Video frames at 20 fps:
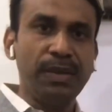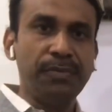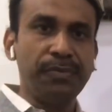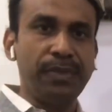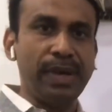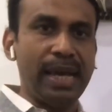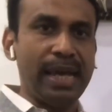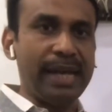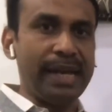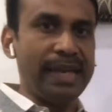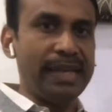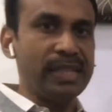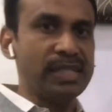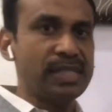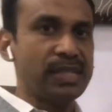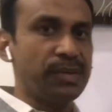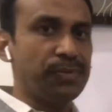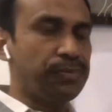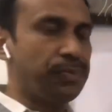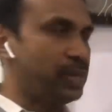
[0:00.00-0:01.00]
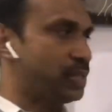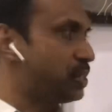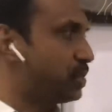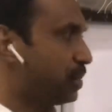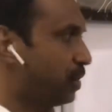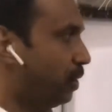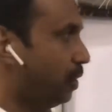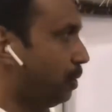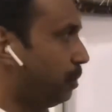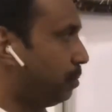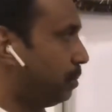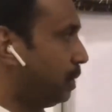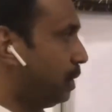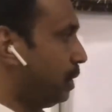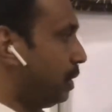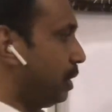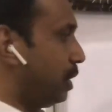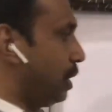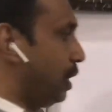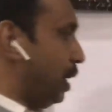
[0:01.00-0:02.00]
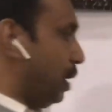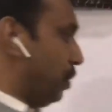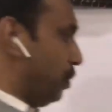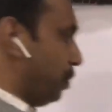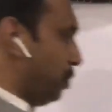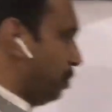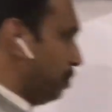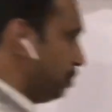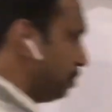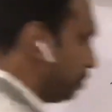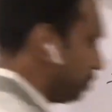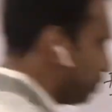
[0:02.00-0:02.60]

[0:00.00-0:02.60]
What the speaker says: Faraday's first law. Now,